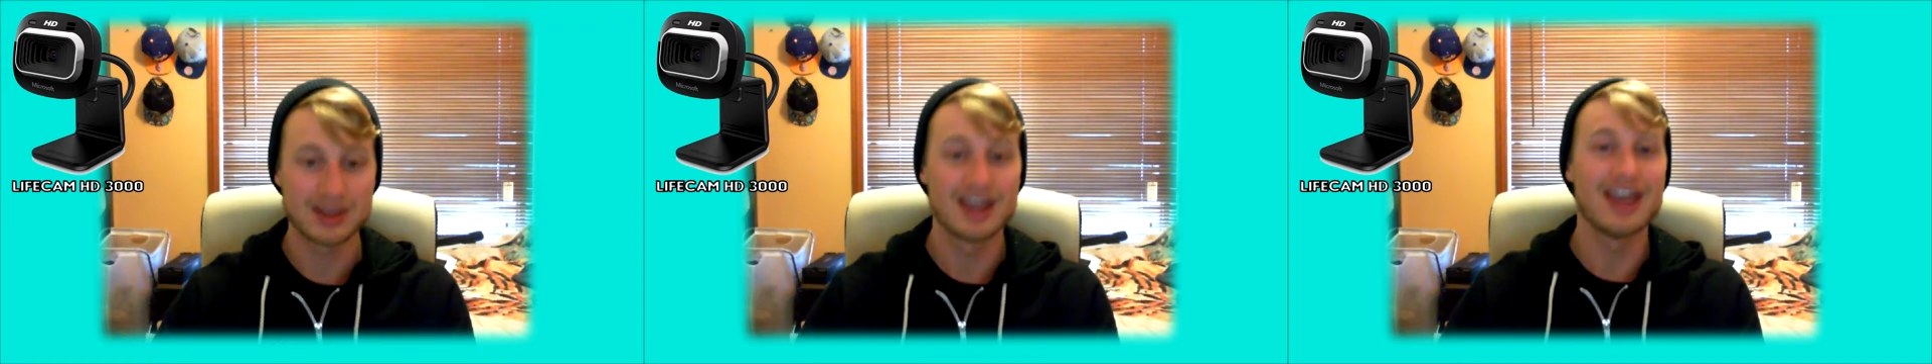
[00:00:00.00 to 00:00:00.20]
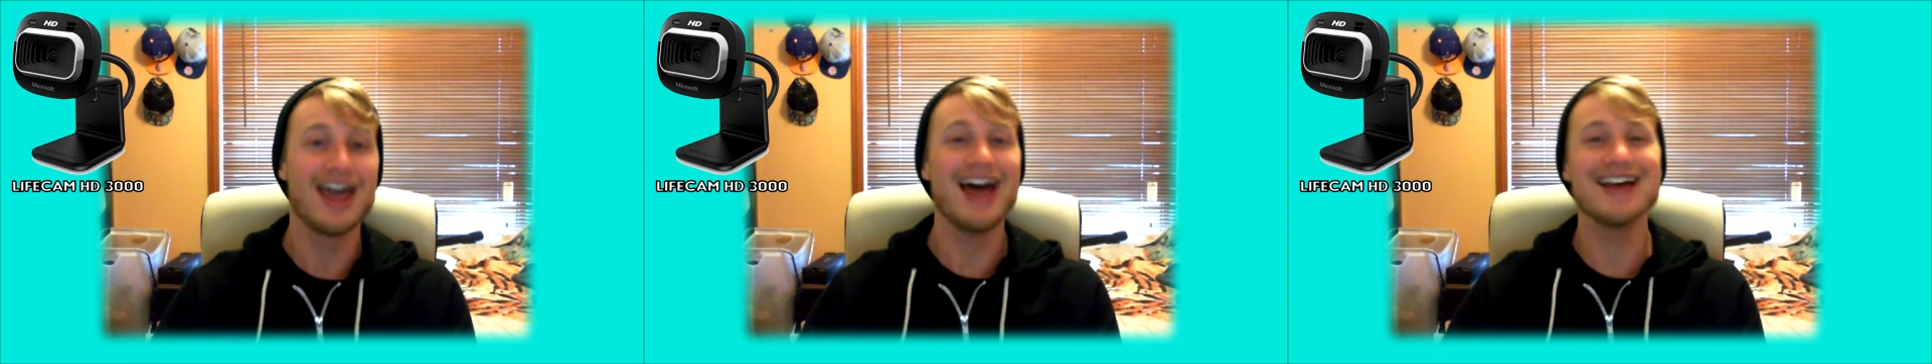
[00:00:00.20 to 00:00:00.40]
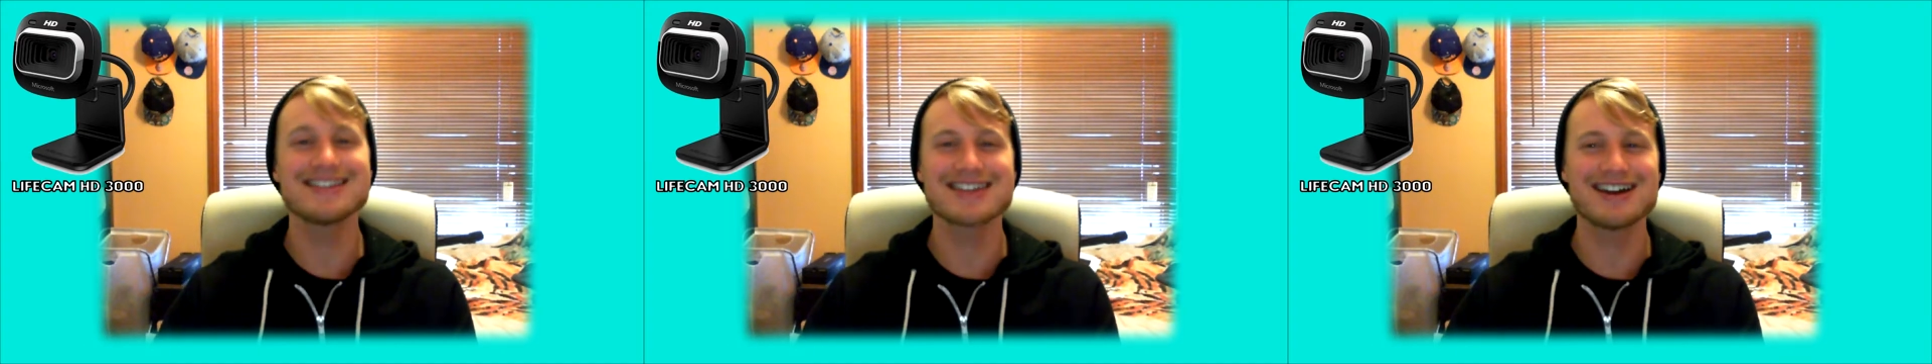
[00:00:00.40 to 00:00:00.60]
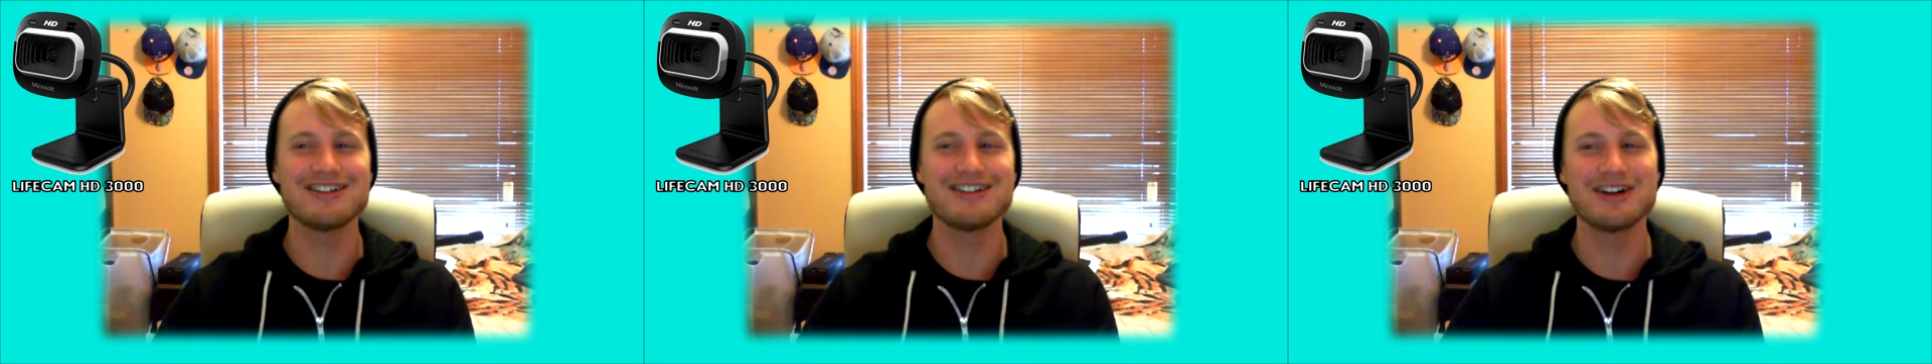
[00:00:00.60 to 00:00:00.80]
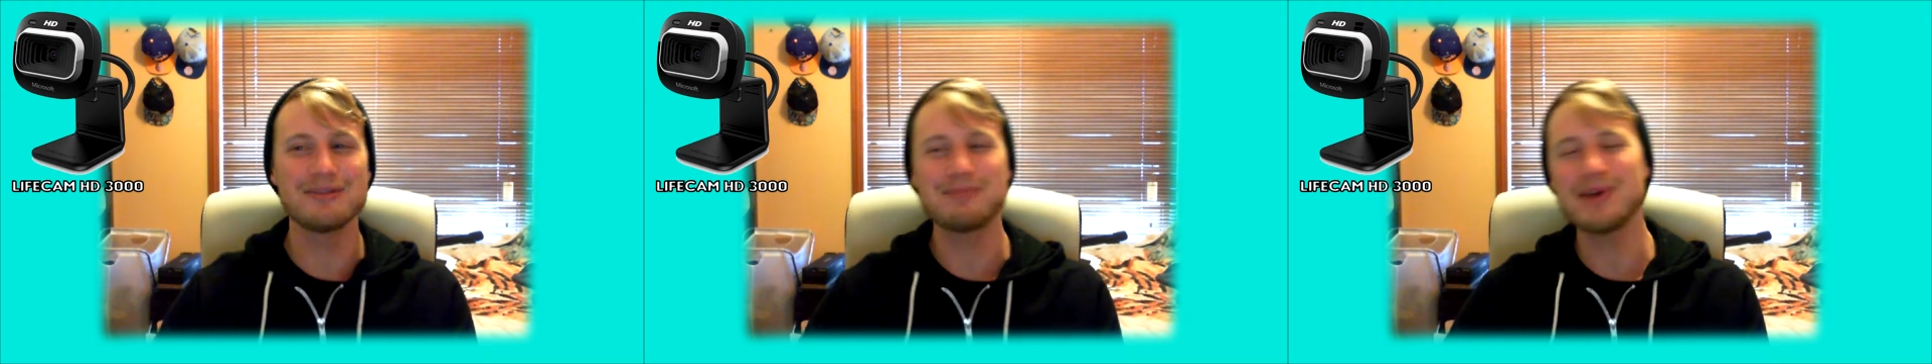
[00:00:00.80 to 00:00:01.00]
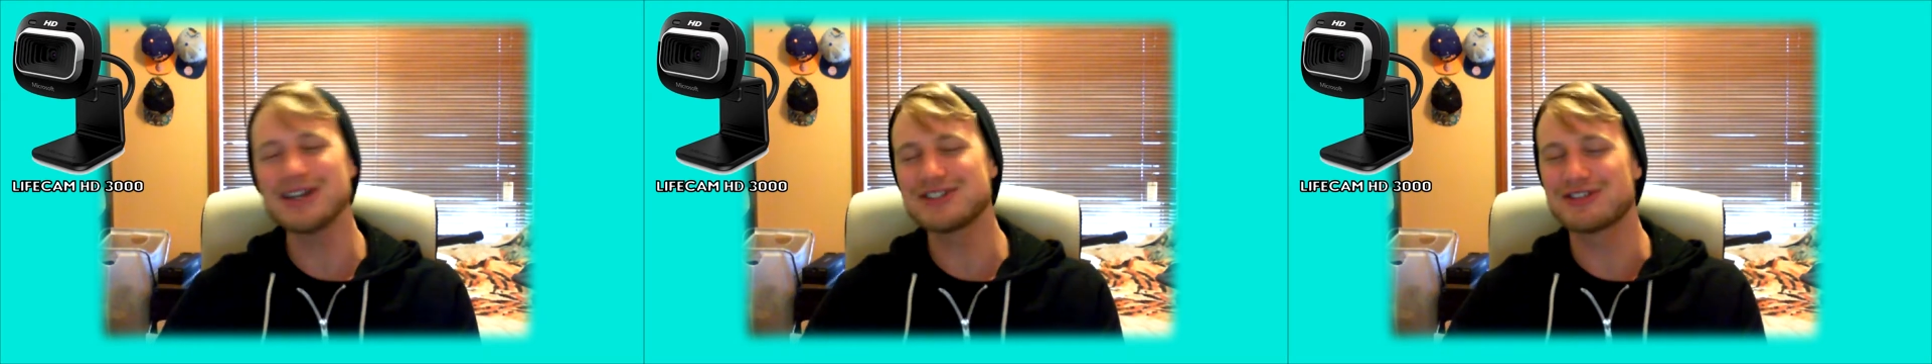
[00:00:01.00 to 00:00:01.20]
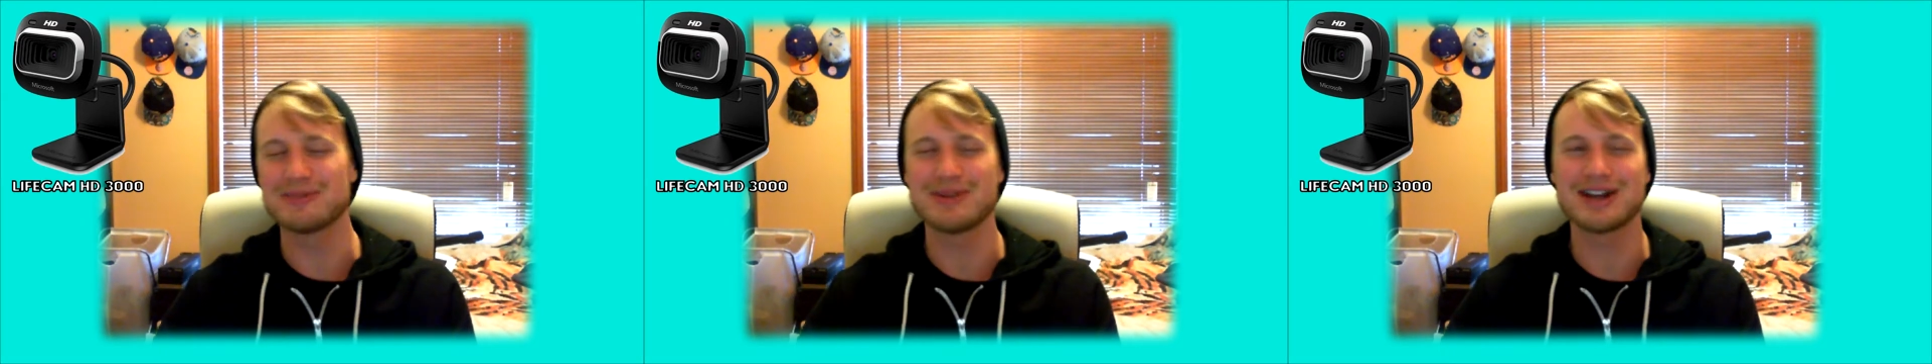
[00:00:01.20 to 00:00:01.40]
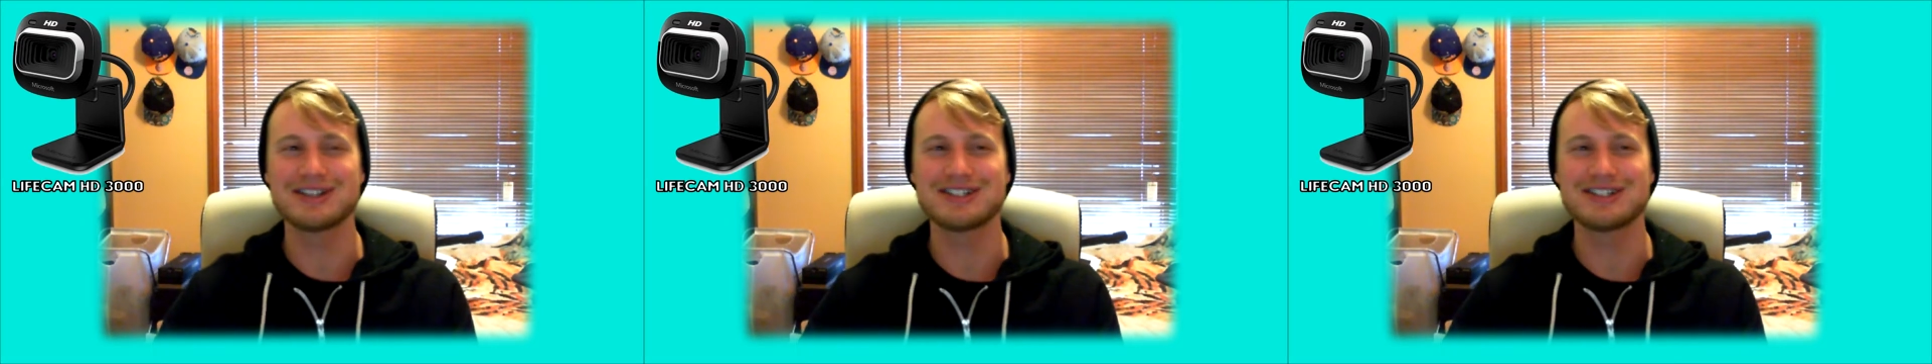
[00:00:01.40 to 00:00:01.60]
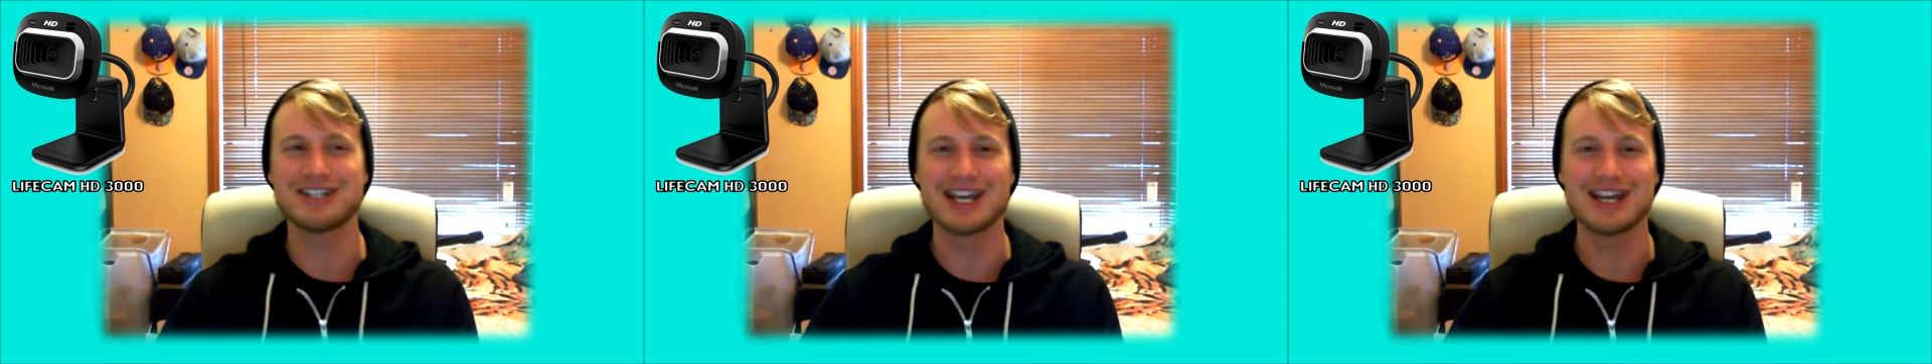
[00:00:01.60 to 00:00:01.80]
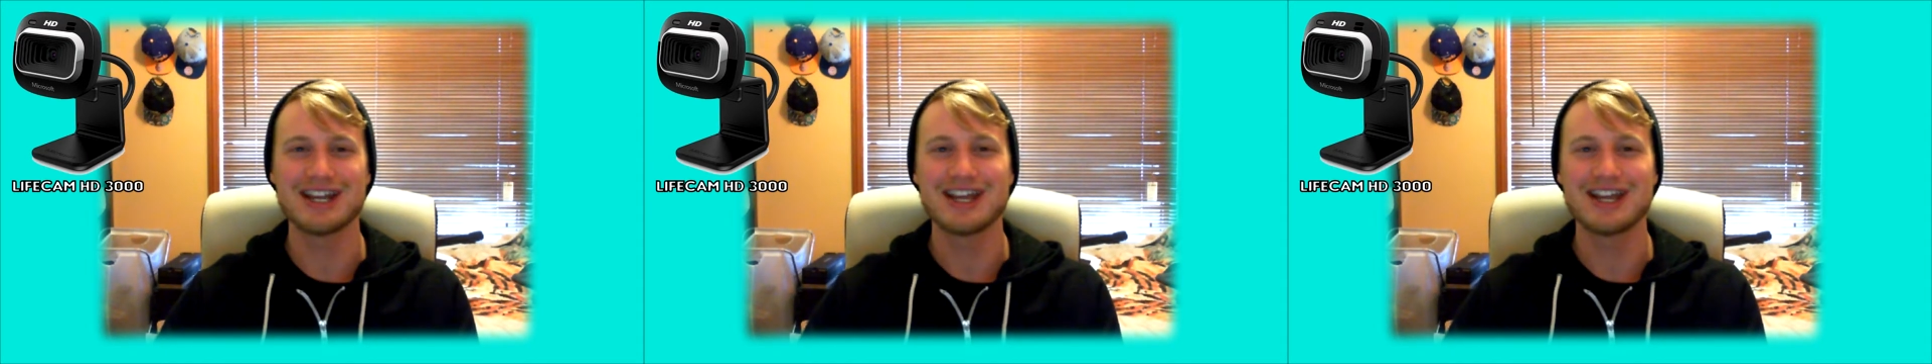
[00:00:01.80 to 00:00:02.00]
How's it going everyone? Punch for Munch
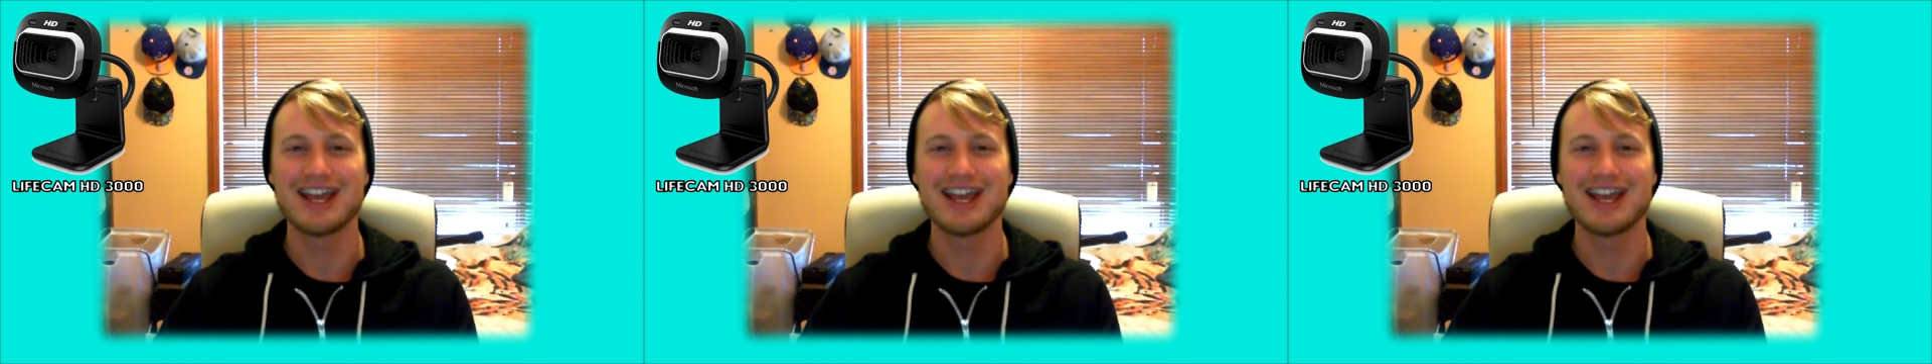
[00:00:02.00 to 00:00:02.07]
here.